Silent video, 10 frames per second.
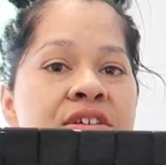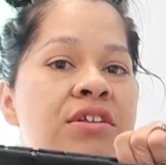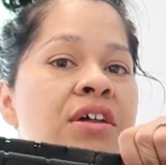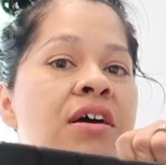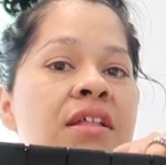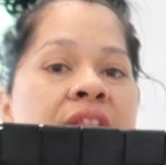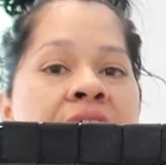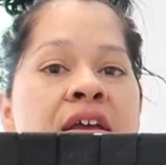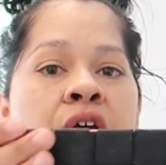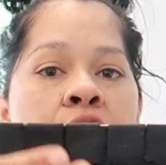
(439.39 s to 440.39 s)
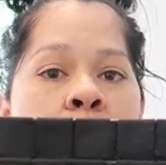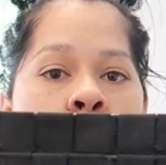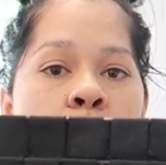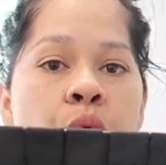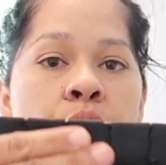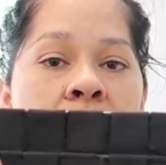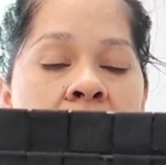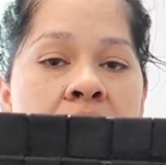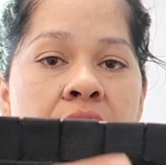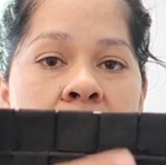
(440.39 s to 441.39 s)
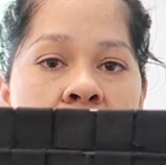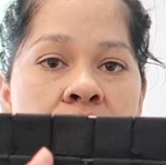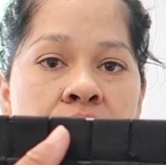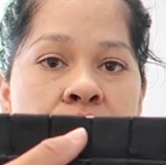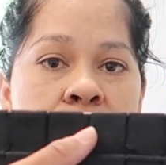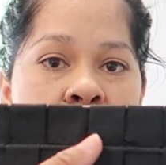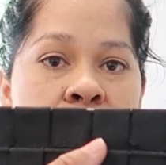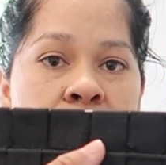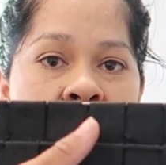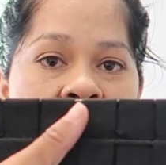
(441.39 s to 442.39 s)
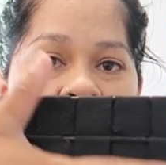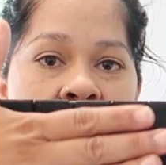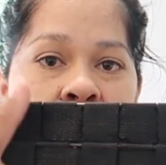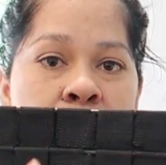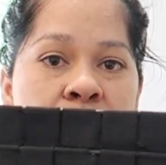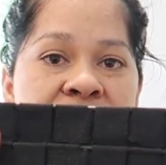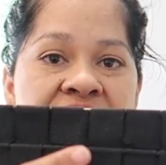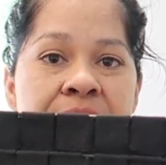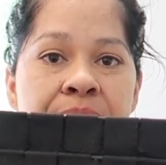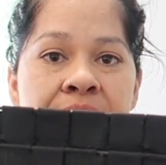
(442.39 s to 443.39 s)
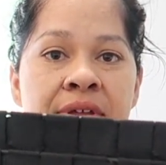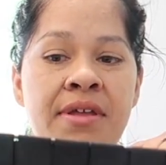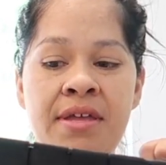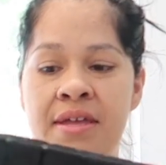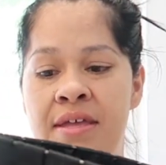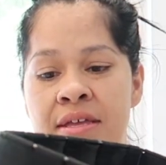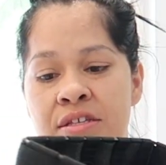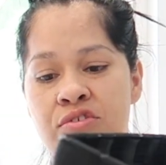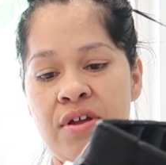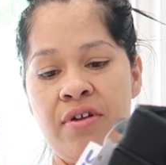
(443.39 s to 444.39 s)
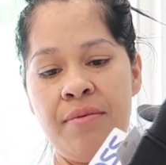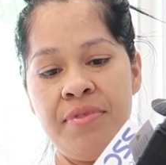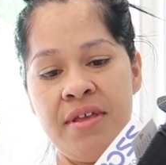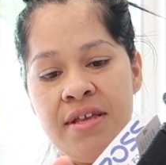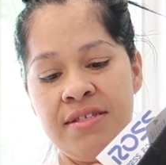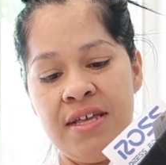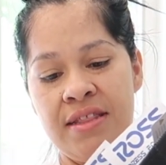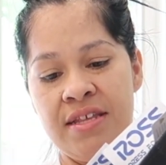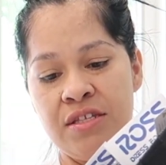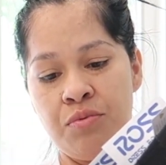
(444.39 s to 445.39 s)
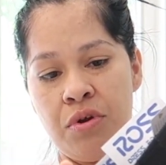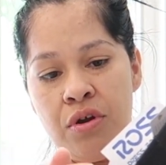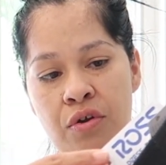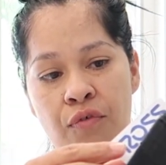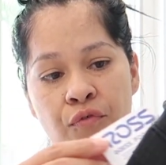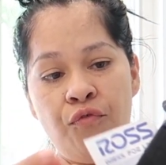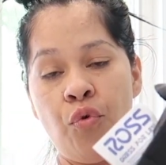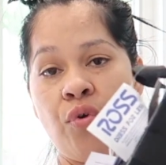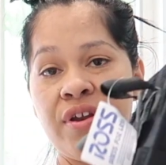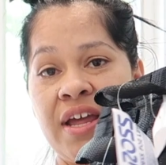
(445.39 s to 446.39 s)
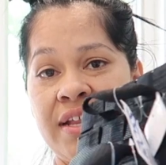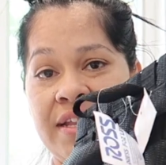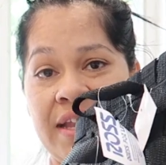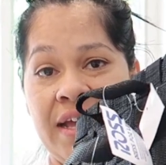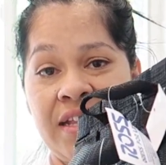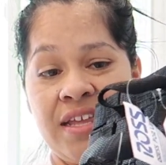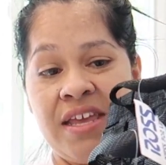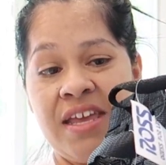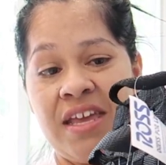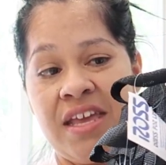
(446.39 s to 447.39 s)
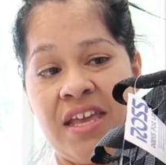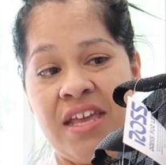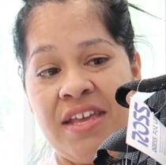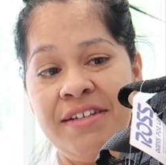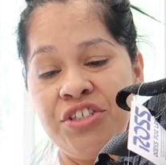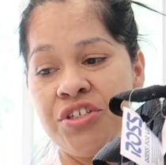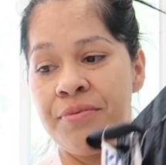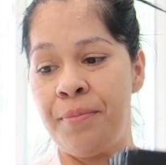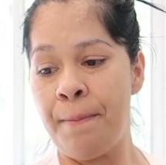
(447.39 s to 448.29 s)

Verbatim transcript: They're not like, you know, more deep. So I grabbed these, and these were four ninety-nine each.